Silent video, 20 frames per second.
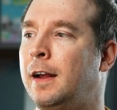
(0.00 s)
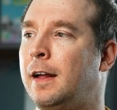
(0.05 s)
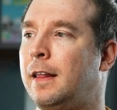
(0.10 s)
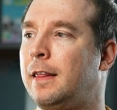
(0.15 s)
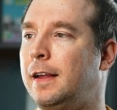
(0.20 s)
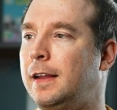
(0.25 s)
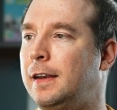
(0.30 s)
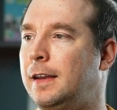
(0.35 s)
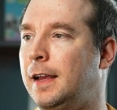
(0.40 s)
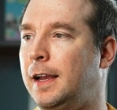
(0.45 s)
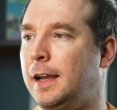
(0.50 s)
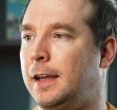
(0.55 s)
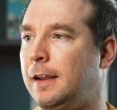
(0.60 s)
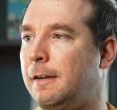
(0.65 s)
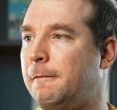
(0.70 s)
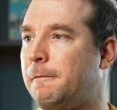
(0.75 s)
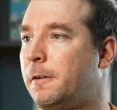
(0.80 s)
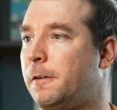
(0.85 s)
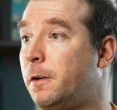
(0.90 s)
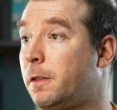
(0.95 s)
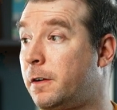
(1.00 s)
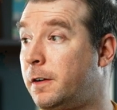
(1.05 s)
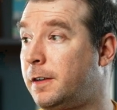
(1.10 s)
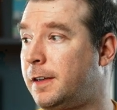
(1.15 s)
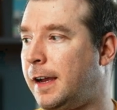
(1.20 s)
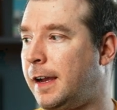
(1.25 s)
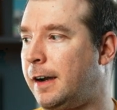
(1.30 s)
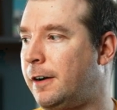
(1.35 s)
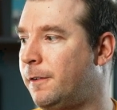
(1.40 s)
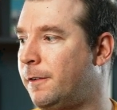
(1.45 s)
Then heading further
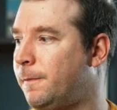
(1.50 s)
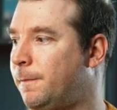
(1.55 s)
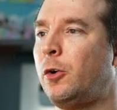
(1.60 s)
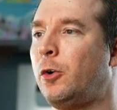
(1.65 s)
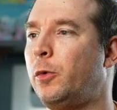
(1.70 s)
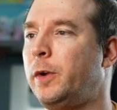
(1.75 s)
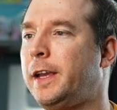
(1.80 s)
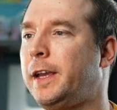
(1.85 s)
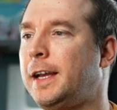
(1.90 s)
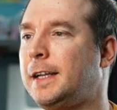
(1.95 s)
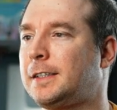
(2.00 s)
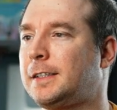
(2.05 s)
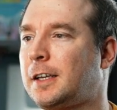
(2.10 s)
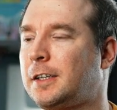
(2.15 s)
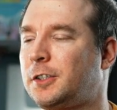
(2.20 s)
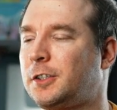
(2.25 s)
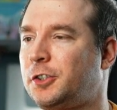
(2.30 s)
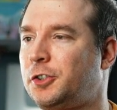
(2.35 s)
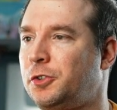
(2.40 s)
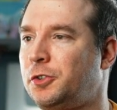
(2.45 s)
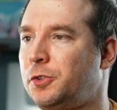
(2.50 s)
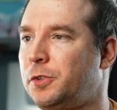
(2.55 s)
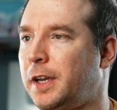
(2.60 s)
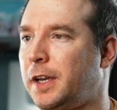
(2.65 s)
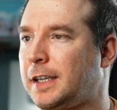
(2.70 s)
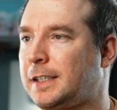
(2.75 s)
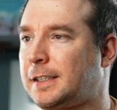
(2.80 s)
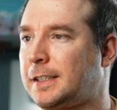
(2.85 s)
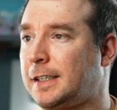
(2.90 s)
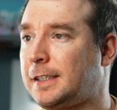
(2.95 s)
down, we get to
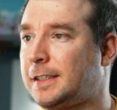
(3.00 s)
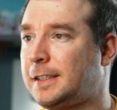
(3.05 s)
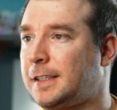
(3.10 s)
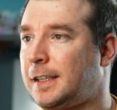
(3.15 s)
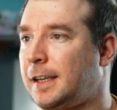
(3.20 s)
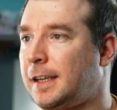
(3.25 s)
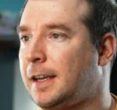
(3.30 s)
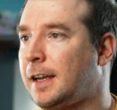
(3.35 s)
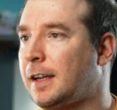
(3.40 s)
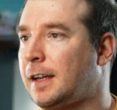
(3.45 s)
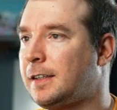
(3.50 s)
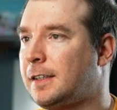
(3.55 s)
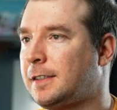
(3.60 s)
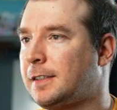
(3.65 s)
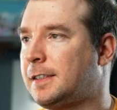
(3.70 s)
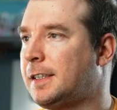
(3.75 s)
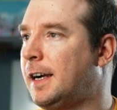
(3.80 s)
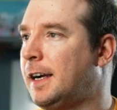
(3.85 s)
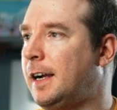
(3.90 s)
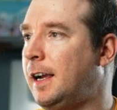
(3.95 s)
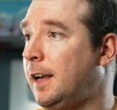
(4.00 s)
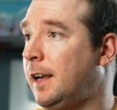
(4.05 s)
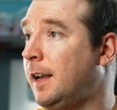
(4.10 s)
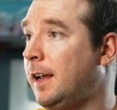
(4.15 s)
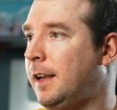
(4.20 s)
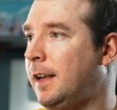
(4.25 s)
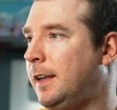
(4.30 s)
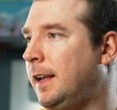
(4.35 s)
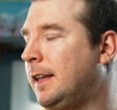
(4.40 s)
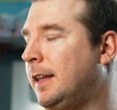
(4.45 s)
existing design
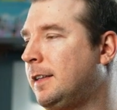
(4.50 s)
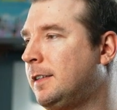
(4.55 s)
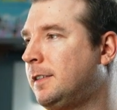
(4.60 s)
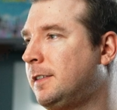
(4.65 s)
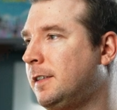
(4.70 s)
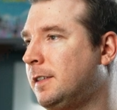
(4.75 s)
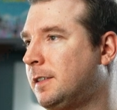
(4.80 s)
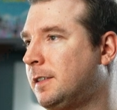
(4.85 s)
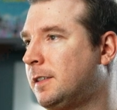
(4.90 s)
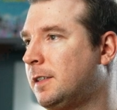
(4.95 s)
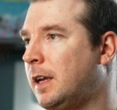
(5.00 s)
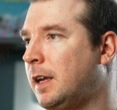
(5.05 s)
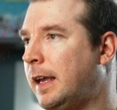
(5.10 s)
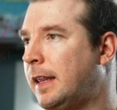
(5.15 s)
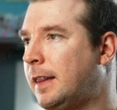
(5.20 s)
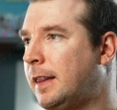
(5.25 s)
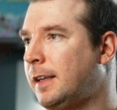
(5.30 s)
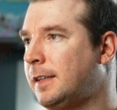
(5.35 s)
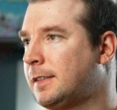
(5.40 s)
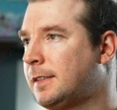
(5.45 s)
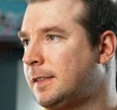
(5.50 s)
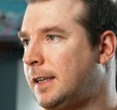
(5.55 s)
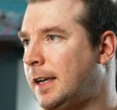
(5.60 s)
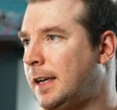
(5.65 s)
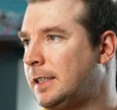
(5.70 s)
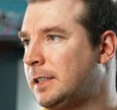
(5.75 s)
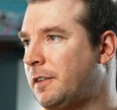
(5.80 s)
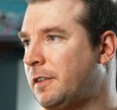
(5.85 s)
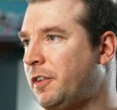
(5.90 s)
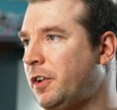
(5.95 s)
analysis. This
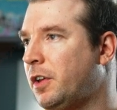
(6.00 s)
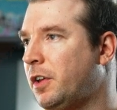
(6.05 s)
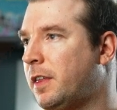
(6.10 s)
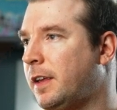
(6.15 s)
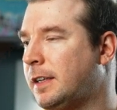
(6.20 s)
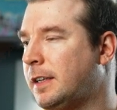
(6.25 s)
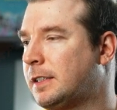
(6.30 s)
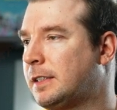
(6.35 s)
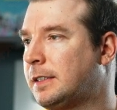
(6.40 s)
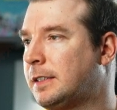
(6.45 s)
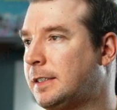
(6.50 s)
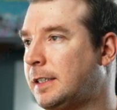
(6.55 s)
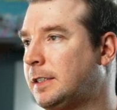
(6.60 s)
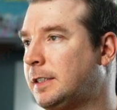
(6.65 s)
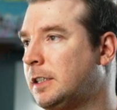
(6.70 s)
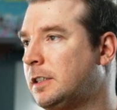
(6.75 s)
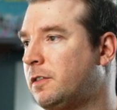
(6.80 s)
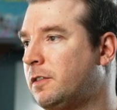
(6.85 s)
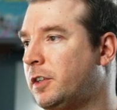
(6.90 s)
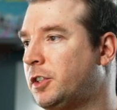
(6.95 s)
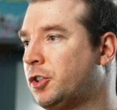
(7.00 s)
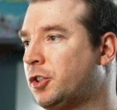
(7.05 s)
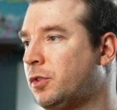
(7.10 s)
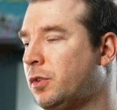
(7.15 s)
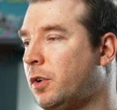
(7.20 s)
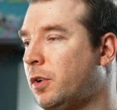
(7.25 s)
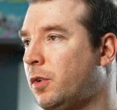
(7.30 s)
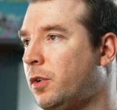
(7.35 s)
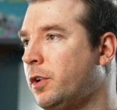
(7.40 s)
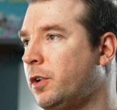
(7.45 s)
has a few things such as
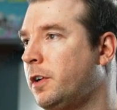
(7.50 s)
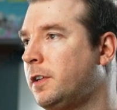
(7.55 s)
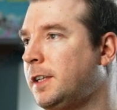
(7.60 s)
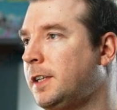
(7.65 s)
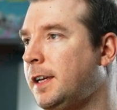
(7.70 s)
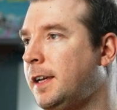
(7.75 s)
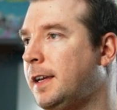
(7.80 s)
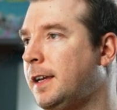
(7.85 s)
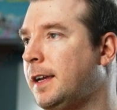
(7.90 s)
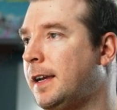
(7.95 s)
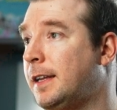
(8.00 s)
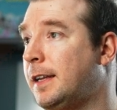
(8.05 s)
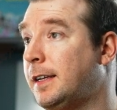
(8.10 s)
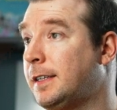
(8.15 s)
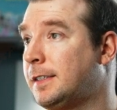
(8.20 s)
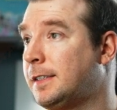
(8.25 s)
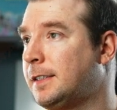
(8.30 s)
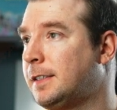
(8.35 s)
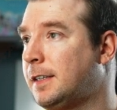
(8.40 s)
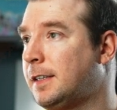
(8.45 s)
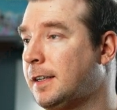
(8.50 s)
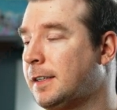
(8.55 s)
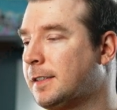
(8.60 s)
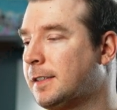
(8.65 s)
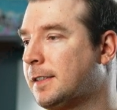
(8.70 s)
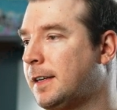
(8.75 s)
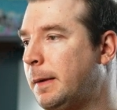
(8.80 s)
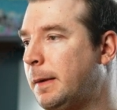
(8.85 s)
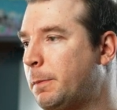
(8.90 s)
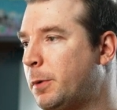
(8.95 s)
visual auditing and existing
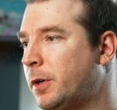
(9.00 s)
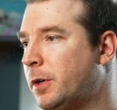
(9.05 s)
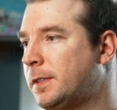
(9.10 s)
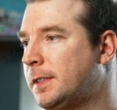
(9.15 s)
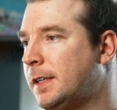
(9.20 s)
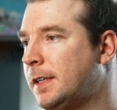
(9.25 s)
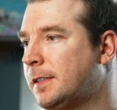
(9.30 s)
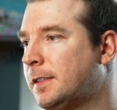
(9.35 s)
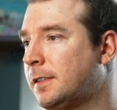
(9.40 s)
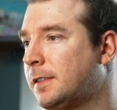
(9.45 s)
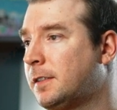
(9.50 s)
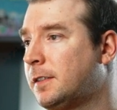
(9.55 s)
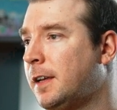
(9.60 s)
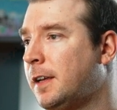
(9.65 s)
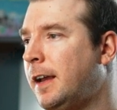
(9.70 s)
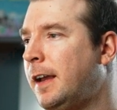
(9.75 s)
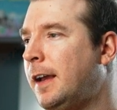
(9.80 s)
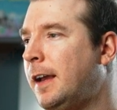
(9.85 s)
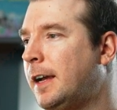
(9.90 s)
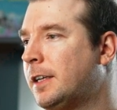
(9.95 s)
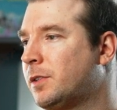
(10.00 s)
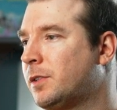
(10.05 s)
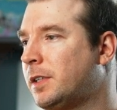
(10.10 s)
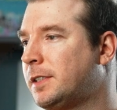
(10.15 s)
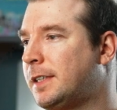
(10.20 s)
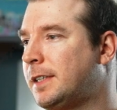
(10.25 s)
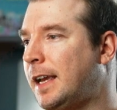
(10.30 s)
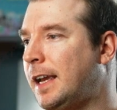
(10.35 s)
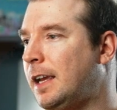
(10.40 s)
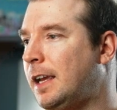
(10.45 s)
design processes, as well
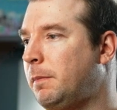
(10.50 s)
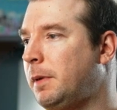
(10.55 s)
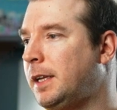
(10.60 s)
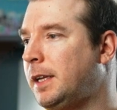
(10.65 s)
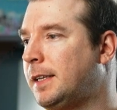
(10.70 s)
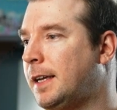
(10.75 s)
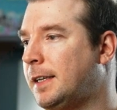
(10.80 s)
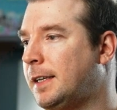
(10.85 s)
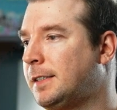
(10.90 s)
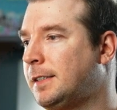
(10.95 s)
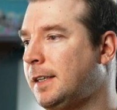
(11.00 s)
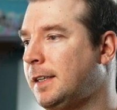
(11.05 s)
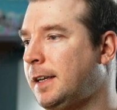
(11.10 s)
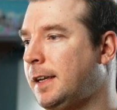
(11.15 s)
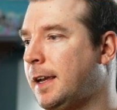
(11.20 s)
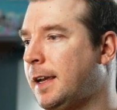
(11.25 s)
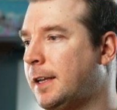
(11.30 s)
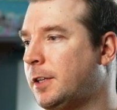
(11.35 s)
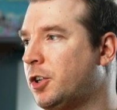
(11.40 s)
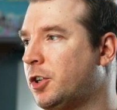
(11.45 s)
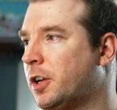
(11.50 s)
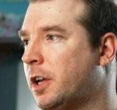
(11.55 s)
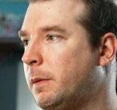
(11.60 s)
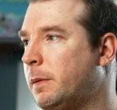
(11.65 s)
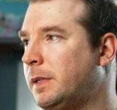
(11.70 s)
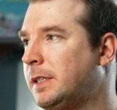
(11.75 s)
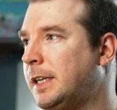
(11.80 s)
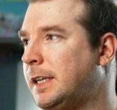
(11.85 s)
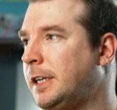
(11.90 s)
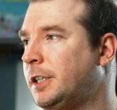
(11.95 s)
as A B testing and
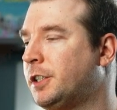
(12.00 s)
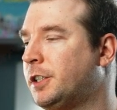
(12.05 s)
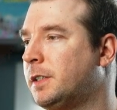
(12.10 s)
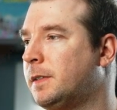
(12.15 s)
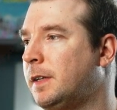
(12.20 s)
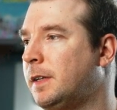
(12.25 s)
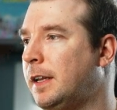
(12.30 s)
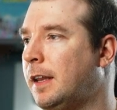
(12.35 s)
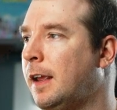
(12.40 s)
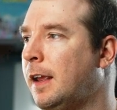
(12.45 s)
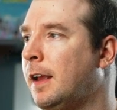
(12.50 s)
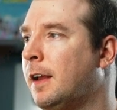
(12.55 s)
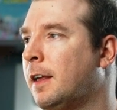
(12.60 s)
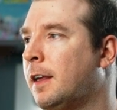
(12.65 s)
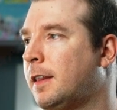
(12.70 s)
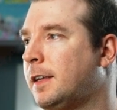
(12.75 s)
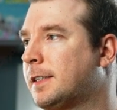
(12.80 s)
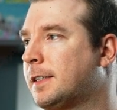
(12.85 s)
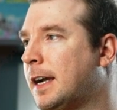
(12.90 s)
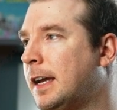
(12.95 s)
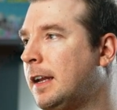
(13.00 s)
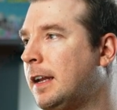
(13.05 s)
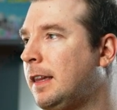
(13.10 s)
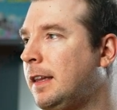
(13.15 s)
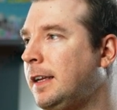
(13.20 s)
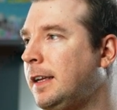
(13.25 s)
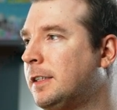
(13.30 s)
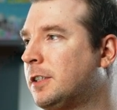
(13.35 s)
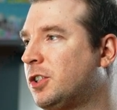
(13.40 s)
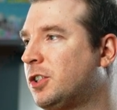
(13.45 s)
documentation. And this kind of
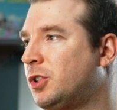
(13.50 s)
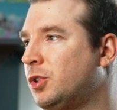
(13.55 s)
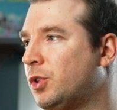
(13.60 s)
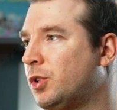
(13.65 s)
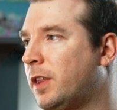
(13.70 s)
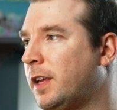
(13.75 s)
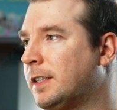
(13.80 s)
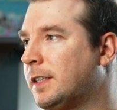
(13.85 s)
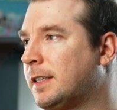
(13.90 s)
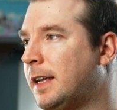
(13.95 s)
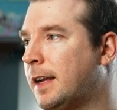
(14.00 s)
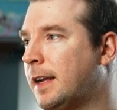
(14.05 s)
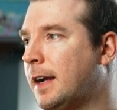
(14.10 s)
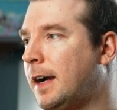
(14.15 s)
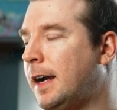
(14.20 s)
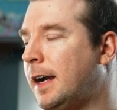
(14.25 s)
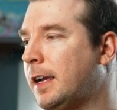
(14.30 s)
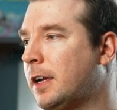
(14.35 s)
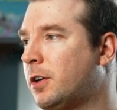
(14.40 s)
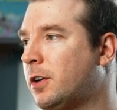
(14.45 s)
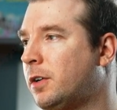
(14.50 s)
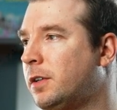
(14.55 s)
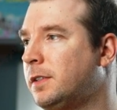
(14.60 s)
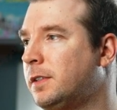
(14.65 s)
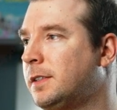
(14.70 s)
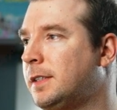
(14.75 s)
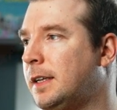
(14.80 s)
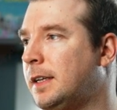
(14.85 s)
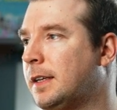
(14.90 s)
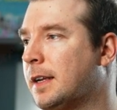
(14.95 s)
leads to things like
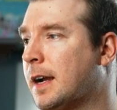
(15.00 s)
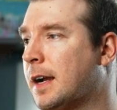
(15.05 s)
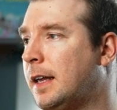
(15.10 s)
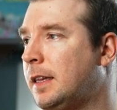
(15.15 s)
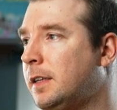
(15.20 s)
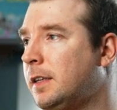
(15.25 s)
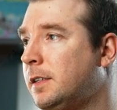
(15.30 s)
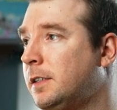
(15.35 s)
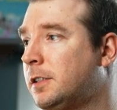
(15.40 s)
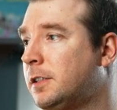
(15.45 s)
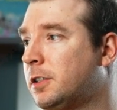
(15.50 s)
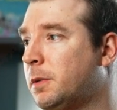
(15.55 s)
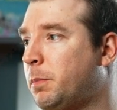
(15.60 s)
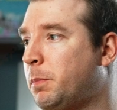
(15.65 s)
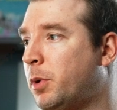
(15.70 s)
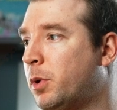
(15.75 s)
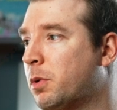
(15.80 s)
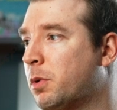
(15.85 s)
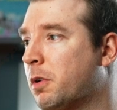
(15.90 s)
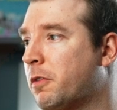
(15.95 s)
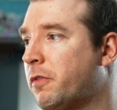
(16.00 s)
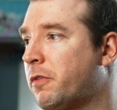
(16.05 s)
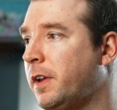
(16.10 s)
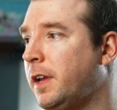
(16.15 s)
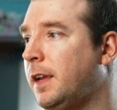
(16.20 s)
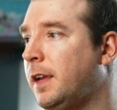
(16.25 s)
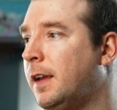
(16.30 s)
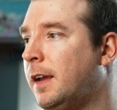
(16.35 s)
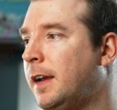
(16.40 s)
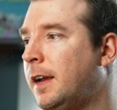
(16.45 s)
icons and colors,
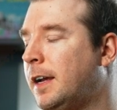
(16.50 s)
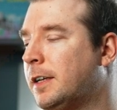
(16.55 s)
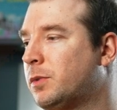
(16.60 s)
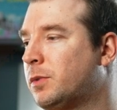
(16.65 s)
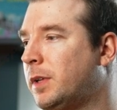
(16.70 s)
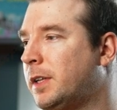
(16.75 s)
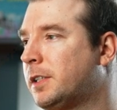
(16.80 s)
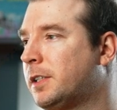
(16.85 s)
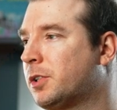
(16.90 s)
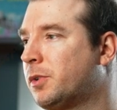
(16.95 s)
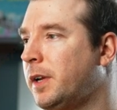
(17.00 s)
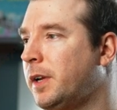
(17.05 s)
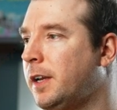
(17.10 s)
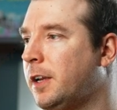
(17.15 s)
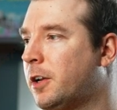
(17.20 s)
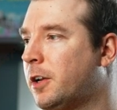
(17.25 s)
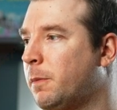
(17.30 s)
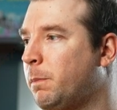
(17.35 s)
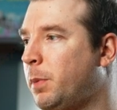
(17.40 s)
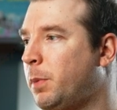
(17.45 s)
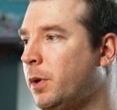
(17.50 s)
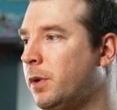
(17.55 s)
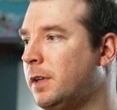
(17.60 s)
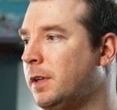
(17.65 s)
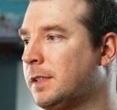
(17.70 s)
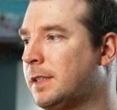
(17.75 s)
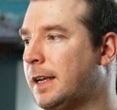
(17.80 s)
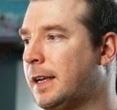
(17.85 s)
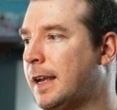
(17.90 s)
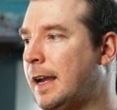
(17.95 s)
typography, as well as creating
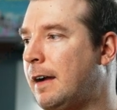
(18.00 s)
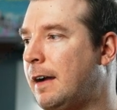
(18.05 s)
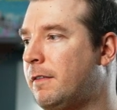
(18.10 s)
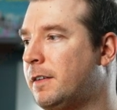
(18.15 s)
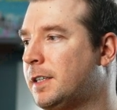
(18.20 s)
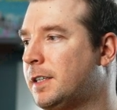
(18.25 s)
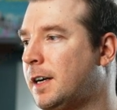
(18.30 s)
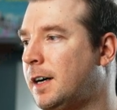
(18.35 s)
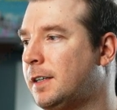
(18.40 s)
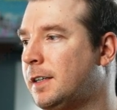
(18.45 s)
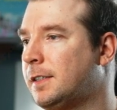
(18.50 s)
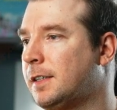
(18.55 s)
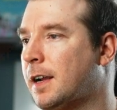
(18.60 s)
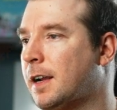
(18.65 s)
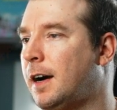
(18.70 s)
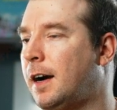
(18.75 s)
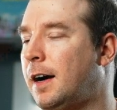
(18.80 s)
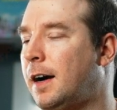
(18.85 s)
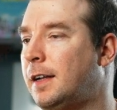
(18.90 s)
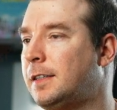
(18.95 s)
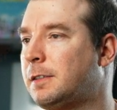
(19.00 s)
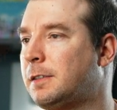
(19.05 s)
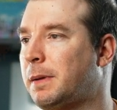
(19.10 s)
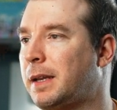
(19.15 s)
components like avatars and cards.